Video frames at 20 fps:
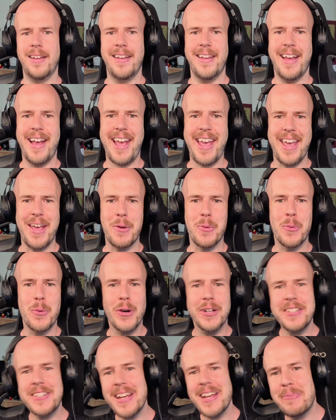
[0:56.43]
Hey,
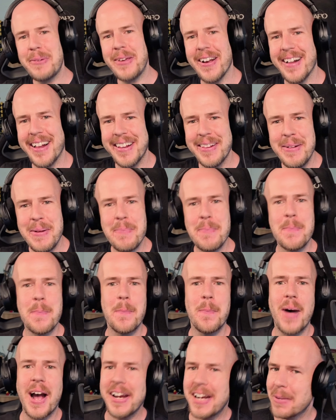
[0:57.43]
what's up y'all?
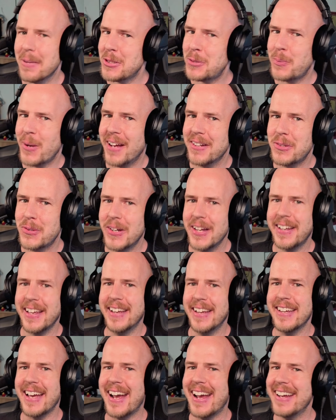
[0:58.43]
My name is Patrick and I